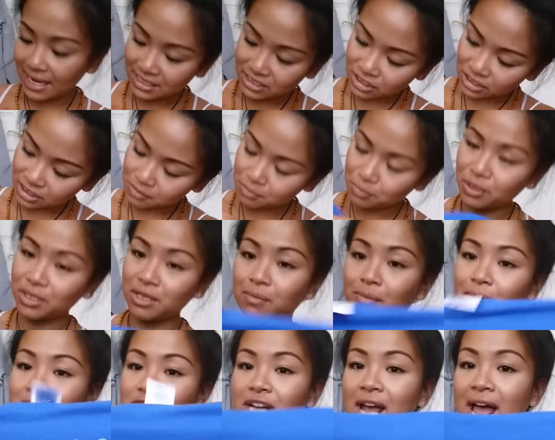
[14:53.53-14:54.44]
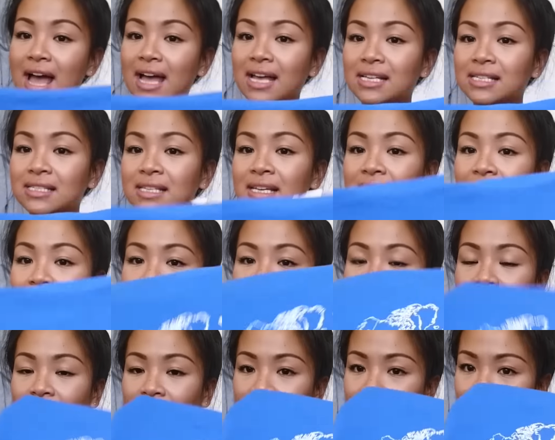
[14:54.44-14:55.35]
It just pretty much has
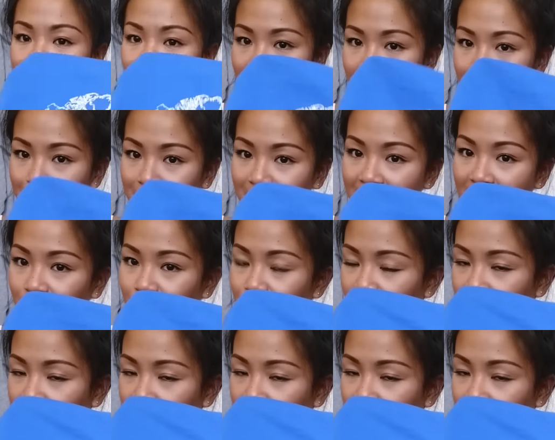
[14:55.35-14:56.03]
a map